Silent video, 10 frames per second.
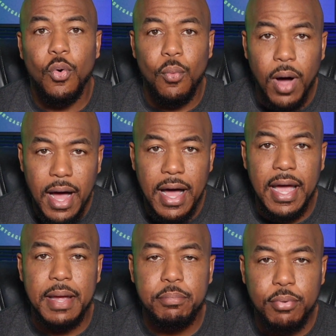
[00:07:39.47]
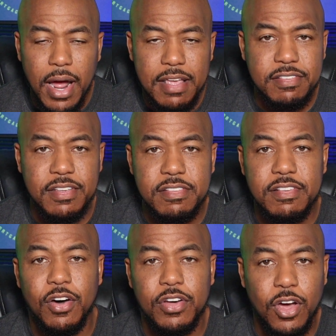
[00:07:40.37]
why
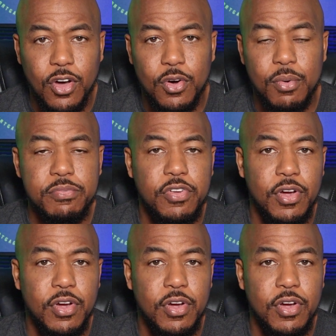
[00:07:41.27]
prices on homes